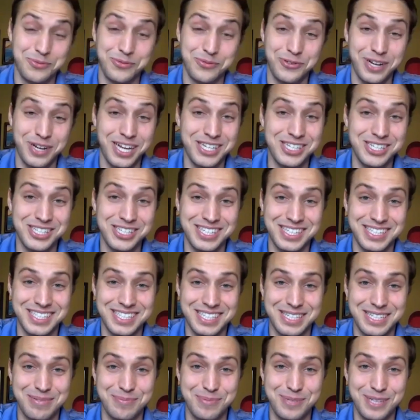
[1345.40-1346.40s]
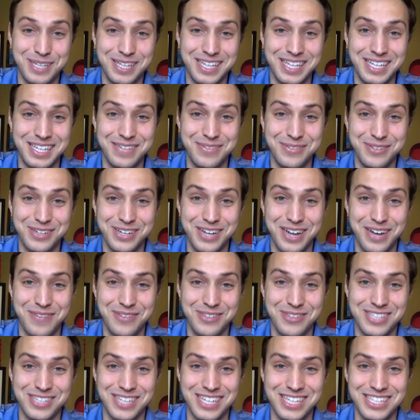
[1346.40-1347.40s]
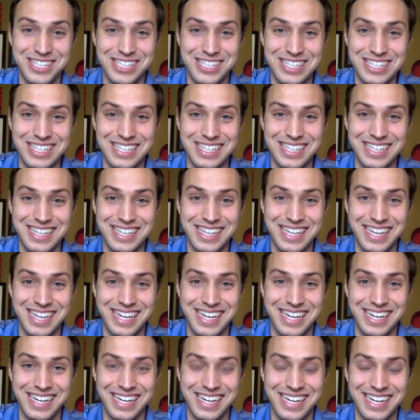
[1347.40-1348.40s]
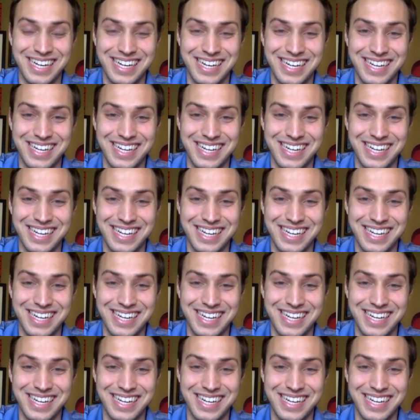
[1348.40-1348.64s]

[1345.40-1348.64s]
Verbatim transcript: free agency is a completely different conversation than uh,